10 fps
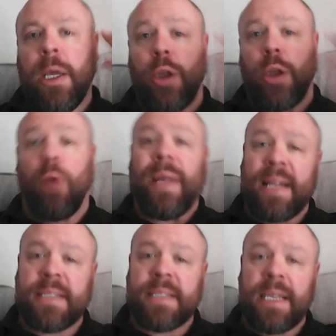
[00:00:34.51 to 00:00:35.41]
Now, we
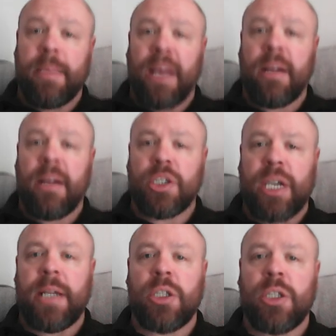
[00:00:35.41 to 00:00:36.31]
did see the big
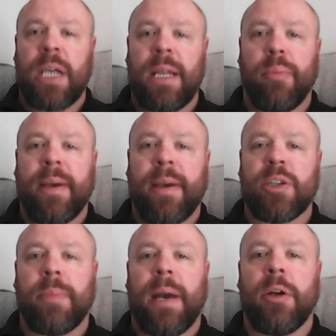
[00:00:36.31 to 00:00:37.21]
change in the
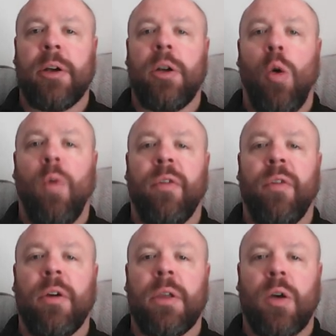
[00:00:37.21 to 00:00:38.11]
pressure pattern
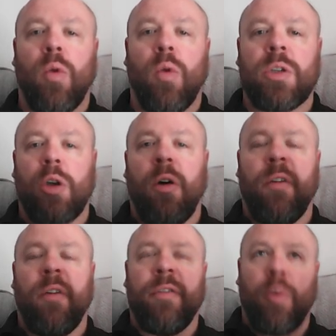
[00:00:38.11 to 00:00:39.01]
over the course
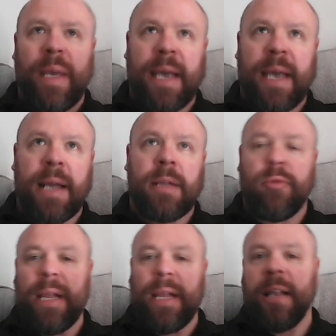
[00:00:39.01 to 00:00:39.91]
of the weekend,
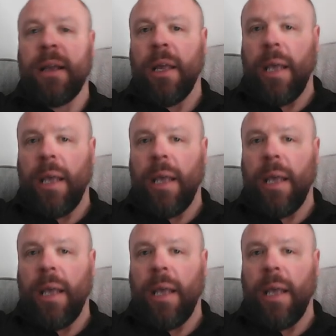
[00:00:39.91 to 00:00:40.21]
really